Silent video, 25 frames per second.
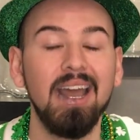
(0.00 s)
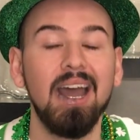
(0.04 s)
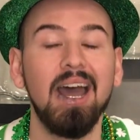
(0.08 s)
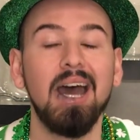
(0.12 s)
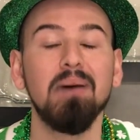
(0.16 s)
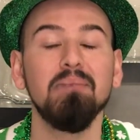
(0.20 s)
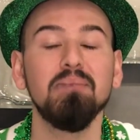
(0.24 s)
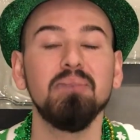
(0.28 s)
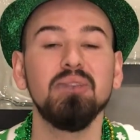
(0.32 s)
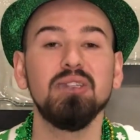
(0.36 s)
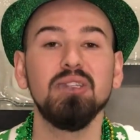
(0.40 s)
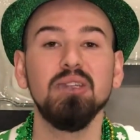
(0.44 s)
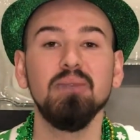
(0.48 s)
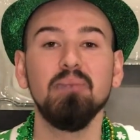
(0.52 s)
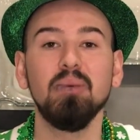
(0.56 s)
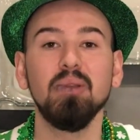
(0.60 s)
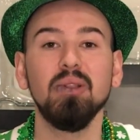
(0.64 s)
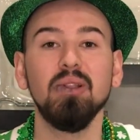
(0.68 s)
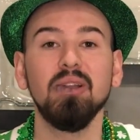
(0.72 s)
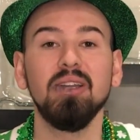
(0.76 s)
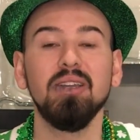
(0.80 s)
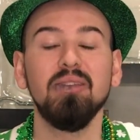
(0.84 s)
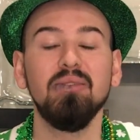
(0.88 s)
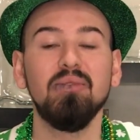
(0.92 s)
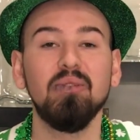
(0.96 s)
I'm super
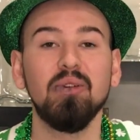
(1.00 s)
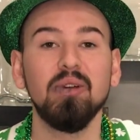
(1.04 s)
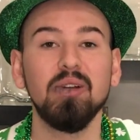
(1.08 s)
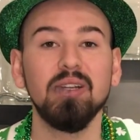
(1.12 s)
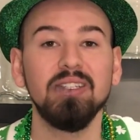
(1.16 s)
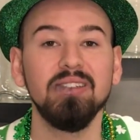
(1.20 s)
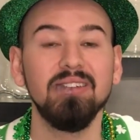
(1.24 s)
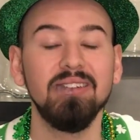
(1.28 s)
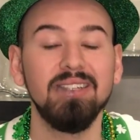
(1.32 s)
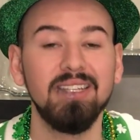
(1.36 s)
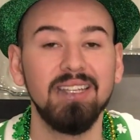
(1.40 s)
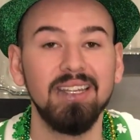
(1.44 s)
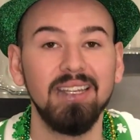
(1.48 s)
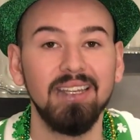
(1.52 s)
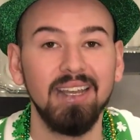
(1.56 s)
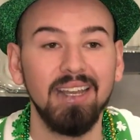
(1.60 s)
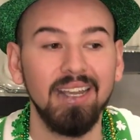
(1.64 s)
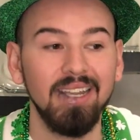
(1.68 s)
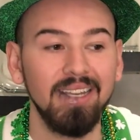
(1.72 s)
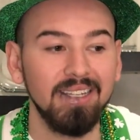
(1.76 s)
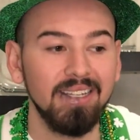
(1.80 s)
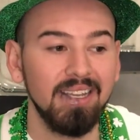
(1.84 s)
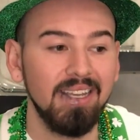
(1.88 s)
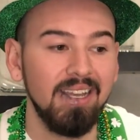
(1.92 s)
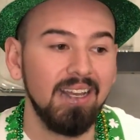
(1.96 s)
looking forward to it
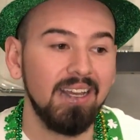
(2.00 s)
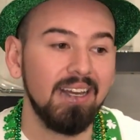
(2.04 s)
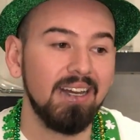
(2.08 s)
tonight.